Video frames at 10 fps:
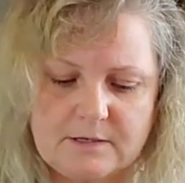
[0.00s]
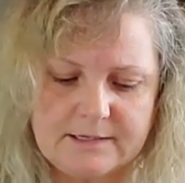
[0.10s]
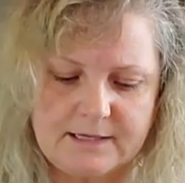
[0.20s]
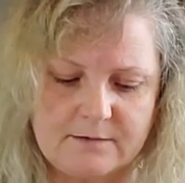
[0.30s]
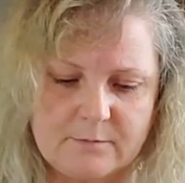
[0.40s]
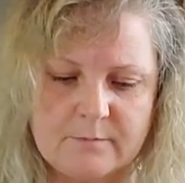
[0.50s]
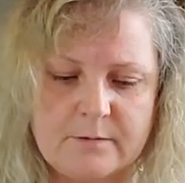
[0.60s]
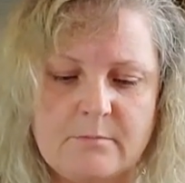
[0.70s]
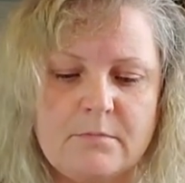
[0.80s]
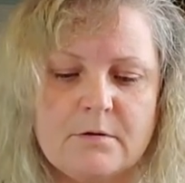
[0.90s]
I can't
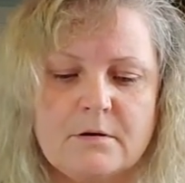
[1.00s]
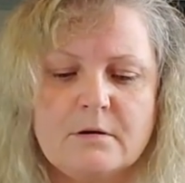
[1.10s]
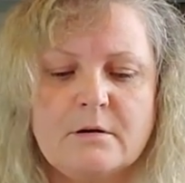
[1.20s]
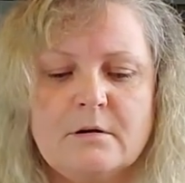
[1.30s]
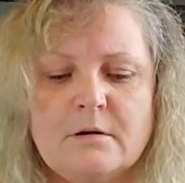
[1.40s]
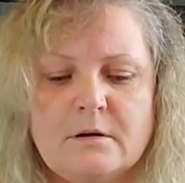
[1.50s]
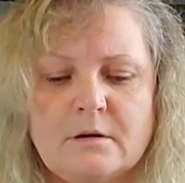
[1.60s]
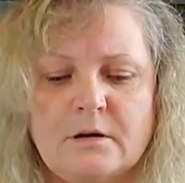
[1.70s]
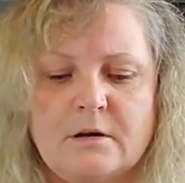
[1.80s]
remember.